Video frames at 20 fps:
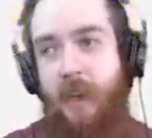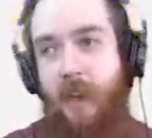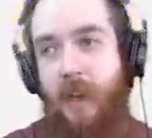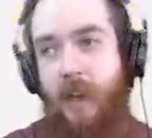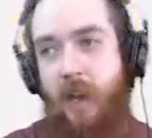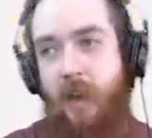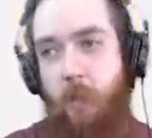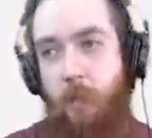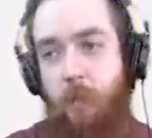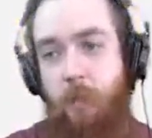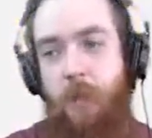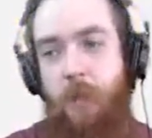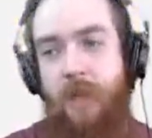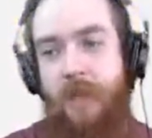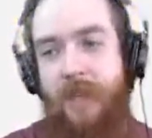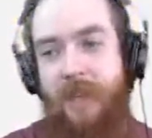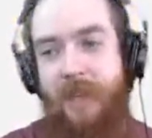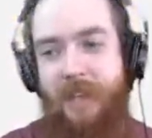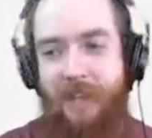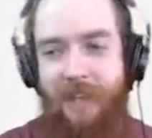But
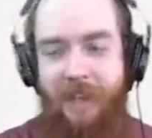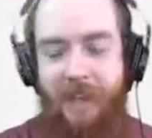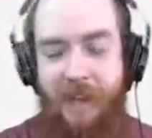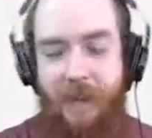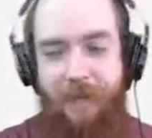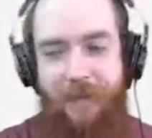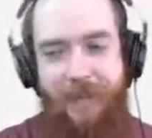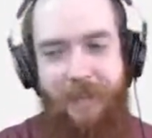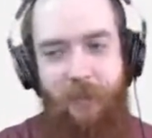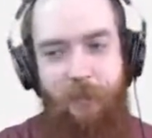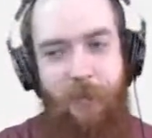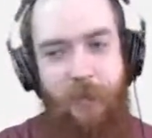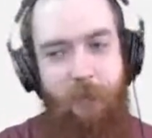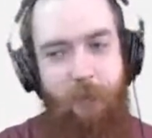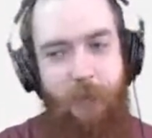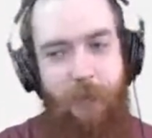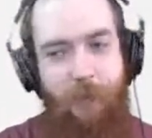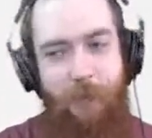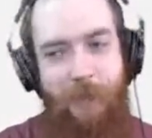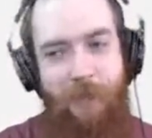again, a little bit
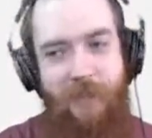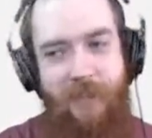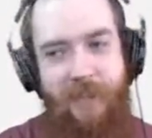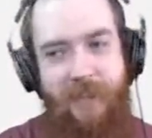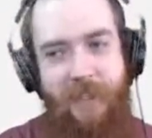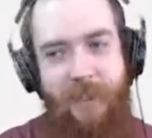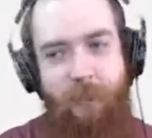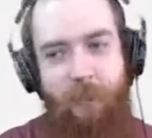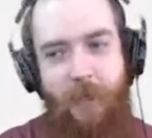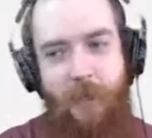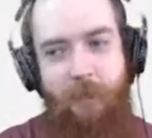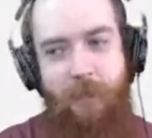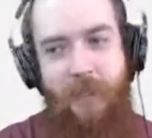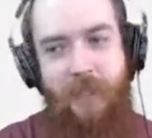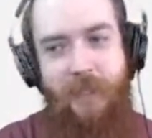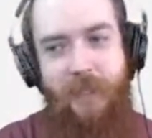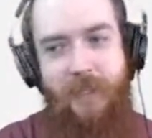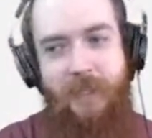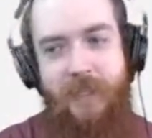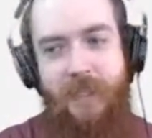red-pilled on this one
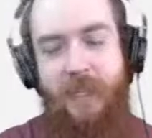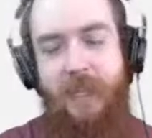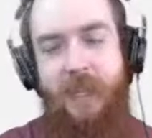because